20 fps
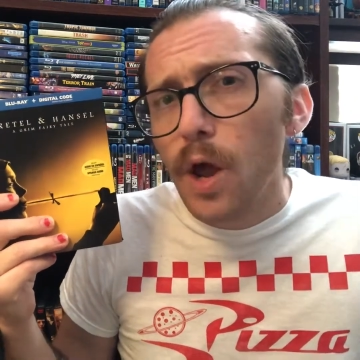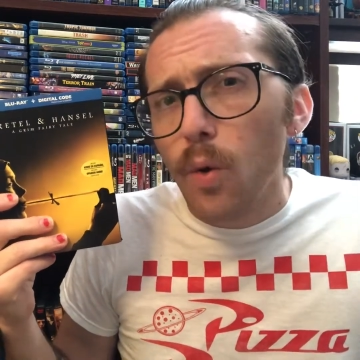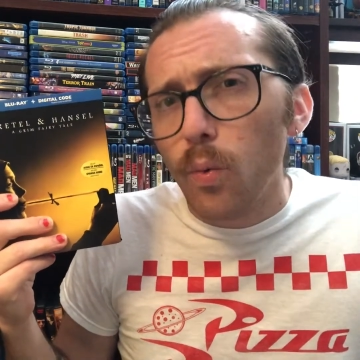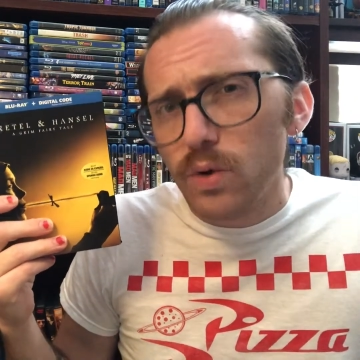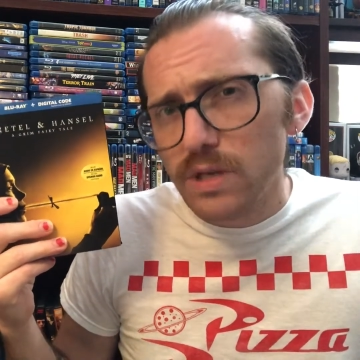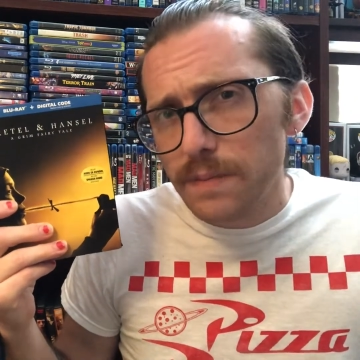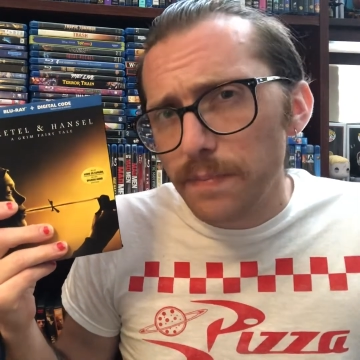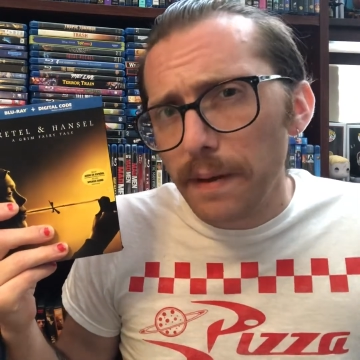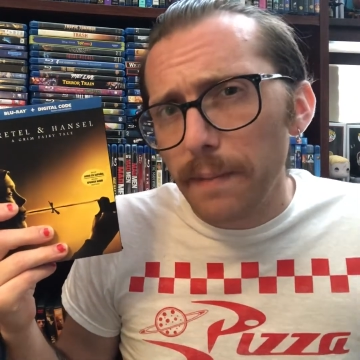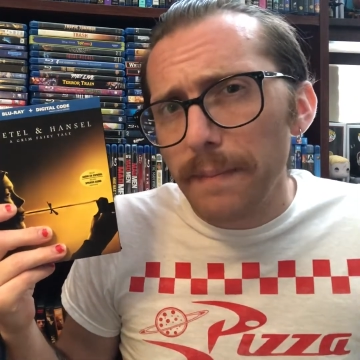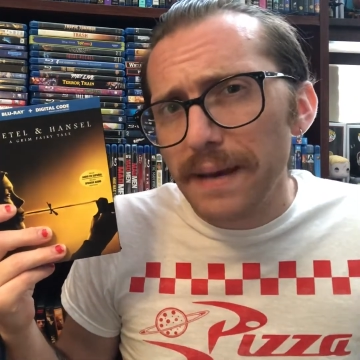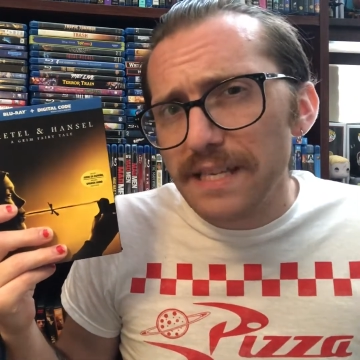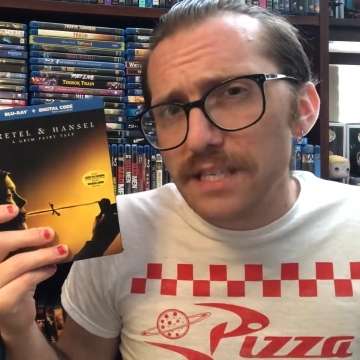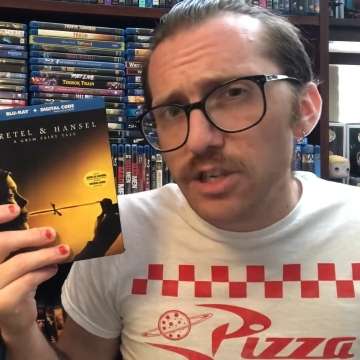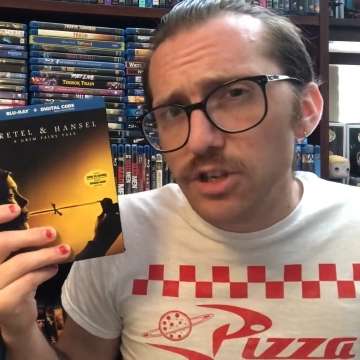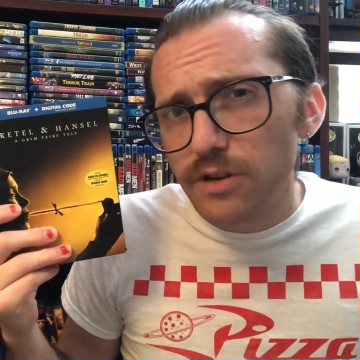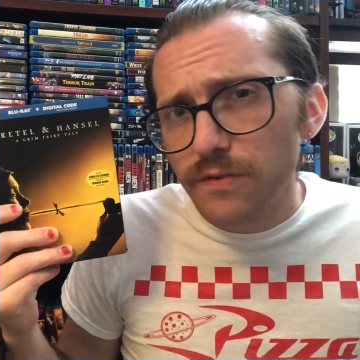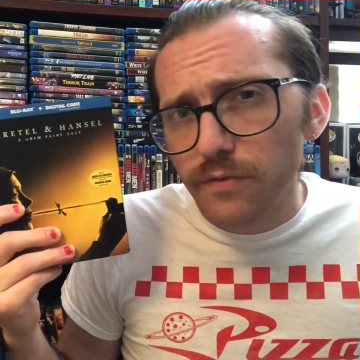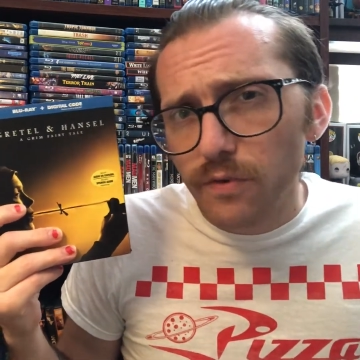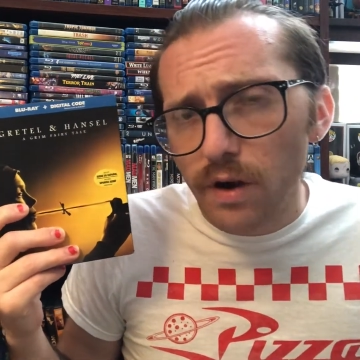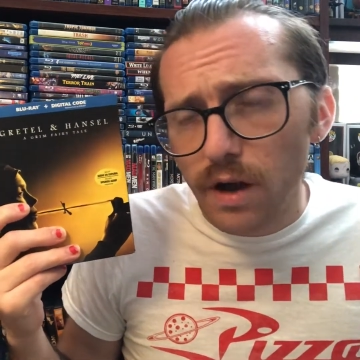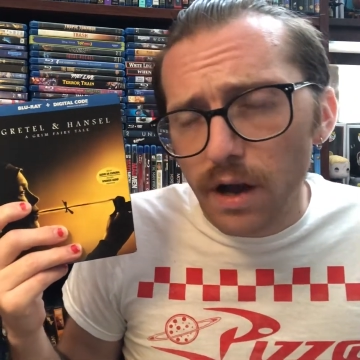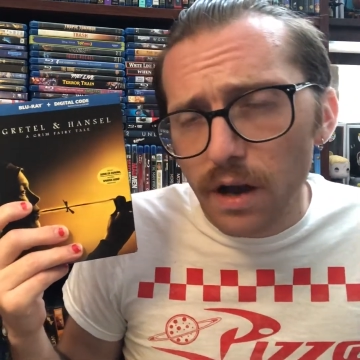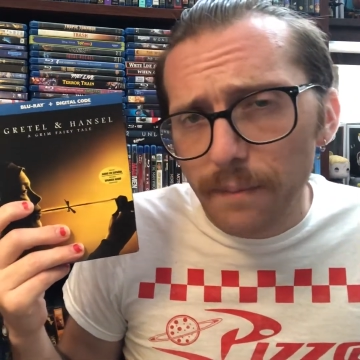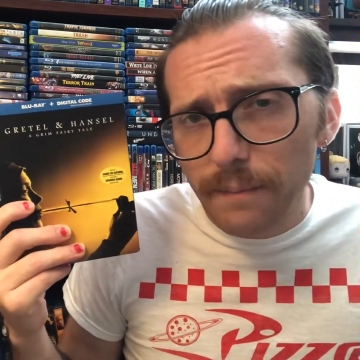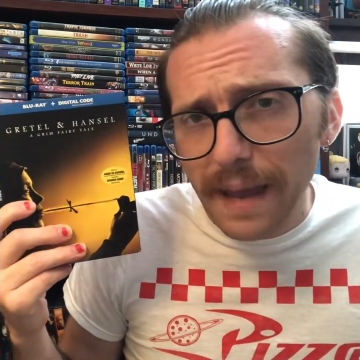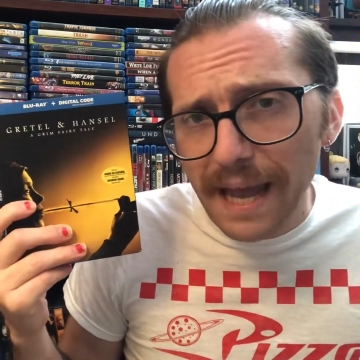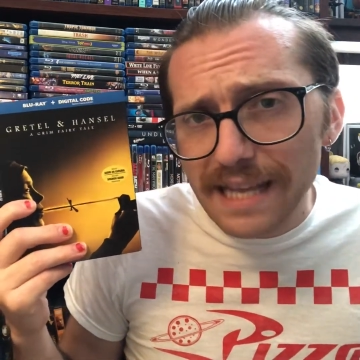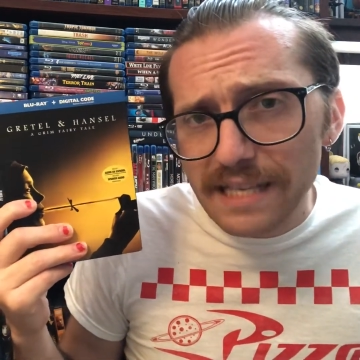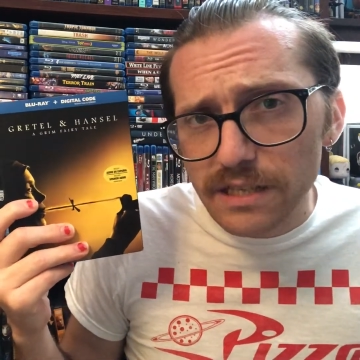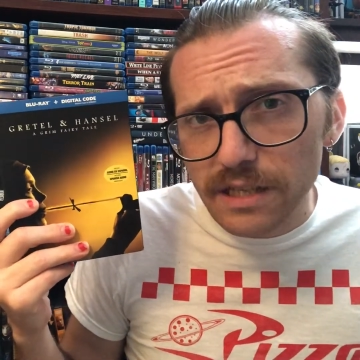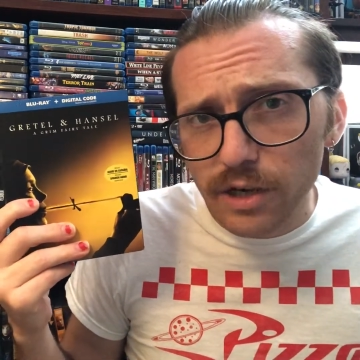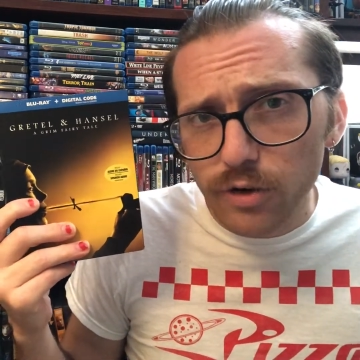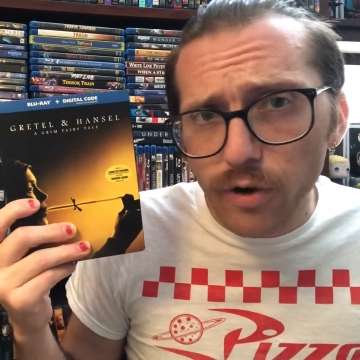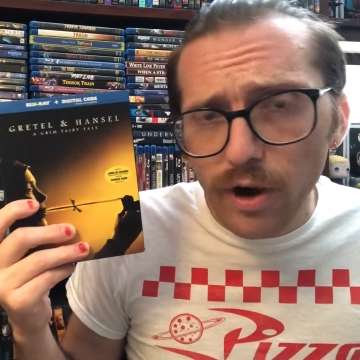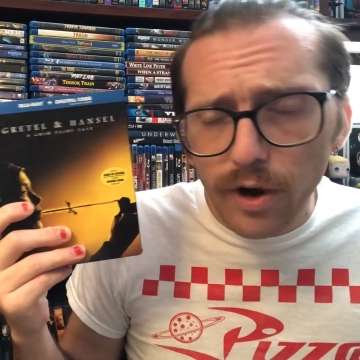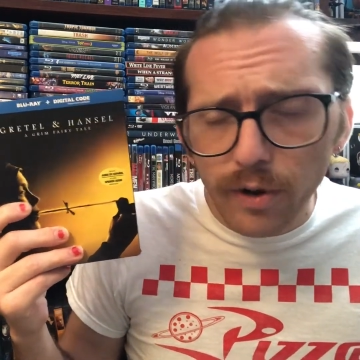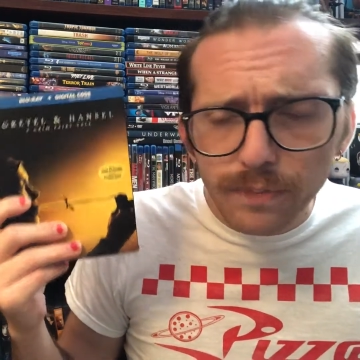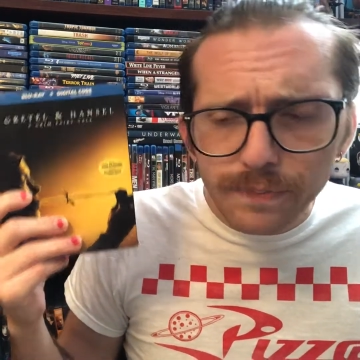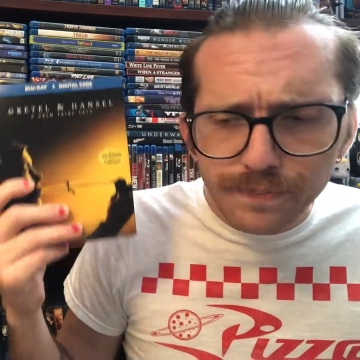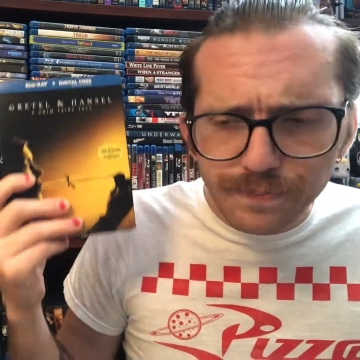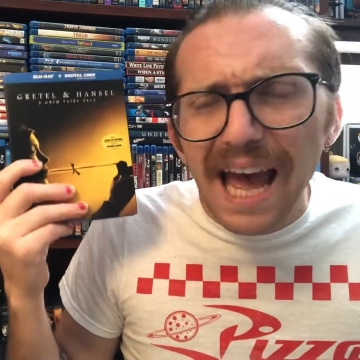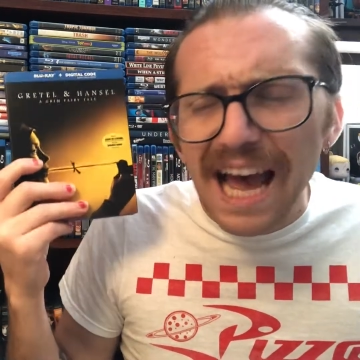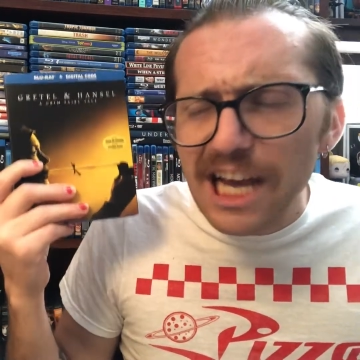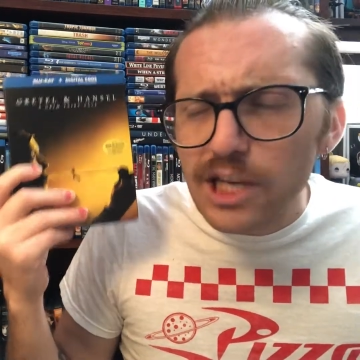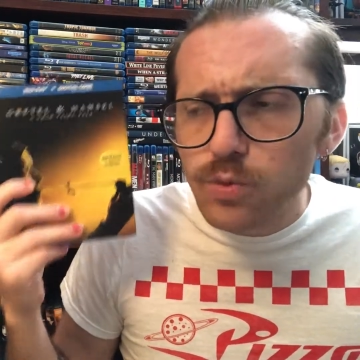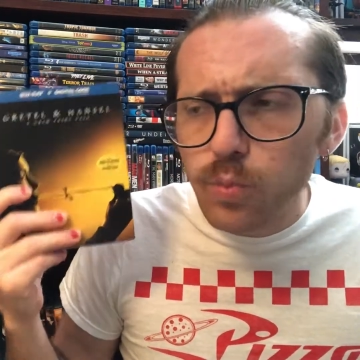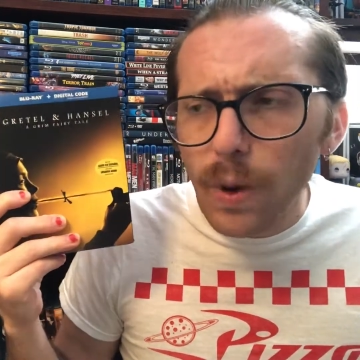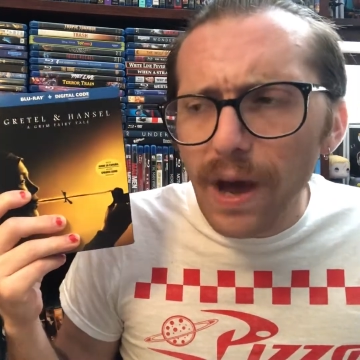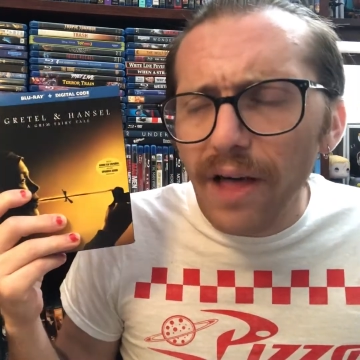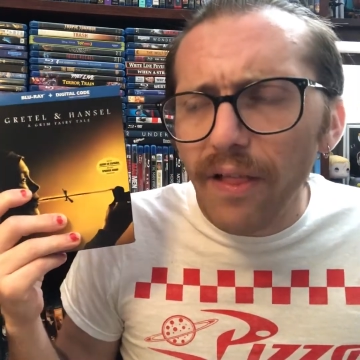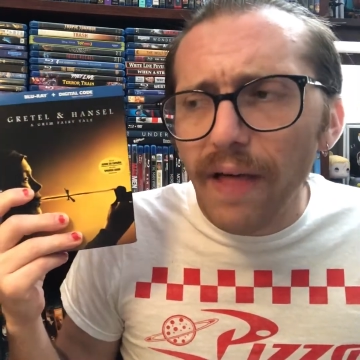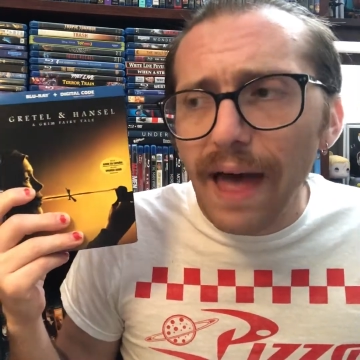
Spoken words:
was a big message of Hansel and Gretel, as well